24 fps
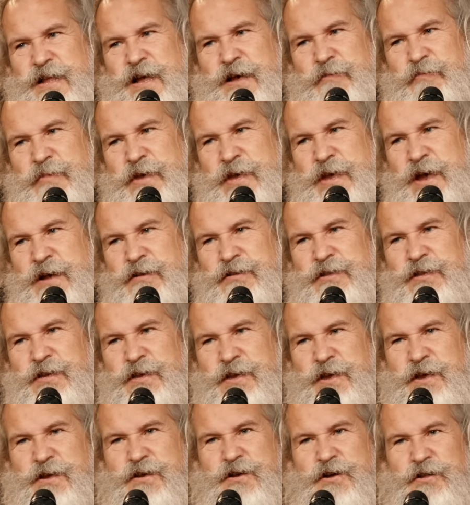described me. I used to
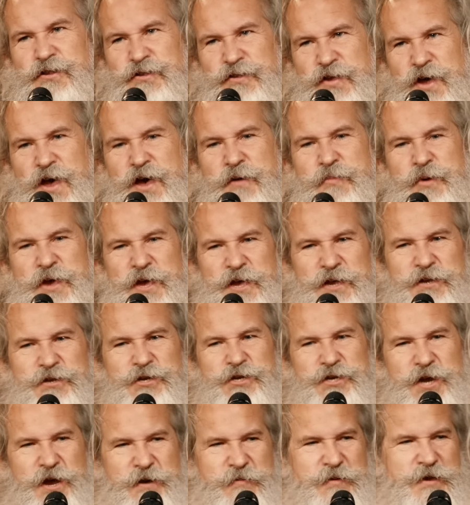get called tubby,
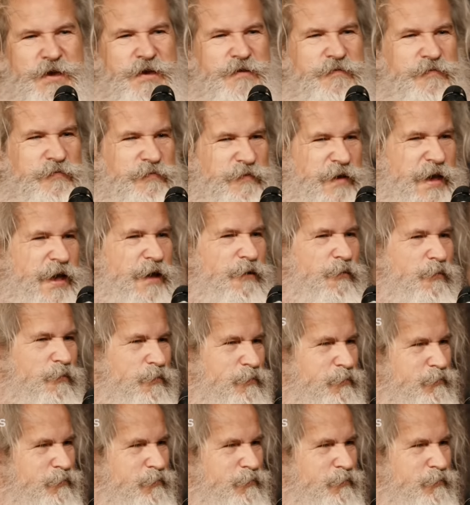chubby, fat